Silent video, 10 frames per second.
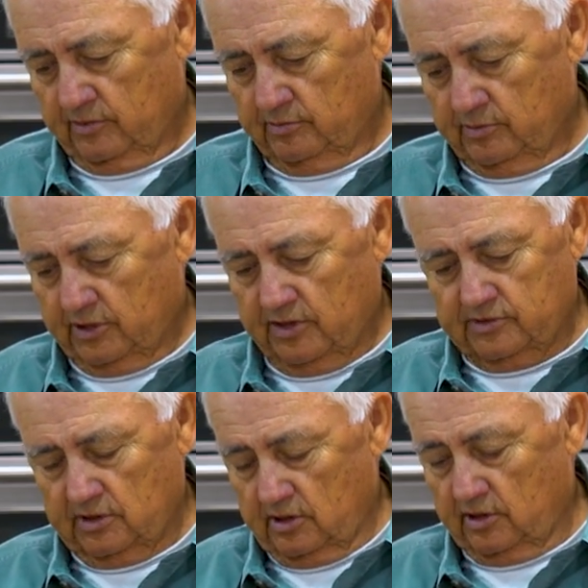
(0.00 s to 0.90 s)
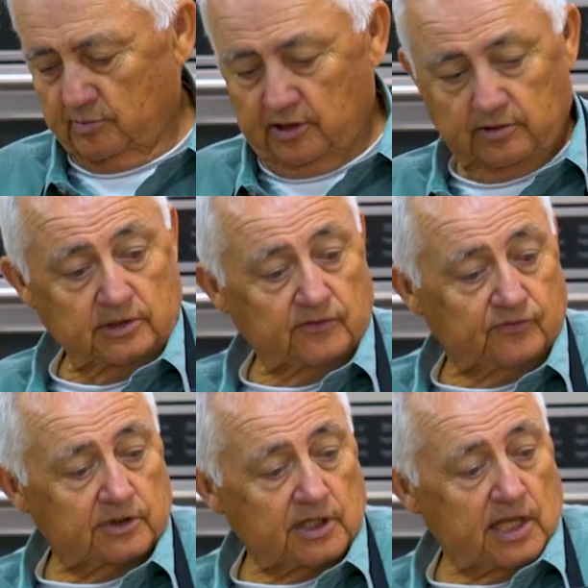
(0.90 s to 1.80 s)
It gives it a little bit
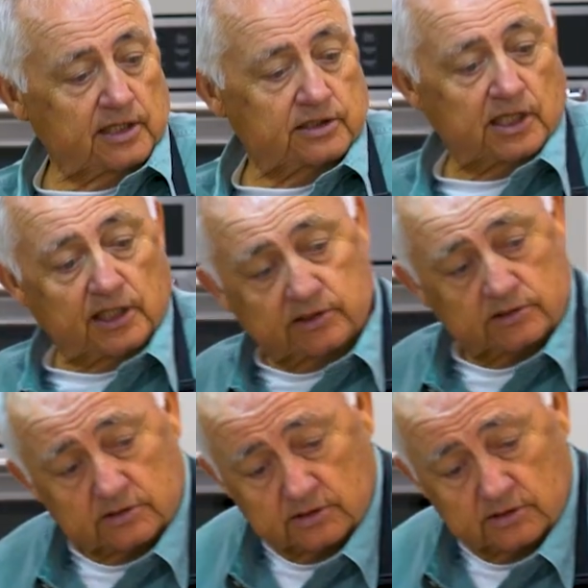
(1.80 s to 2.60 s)
different kind of taste.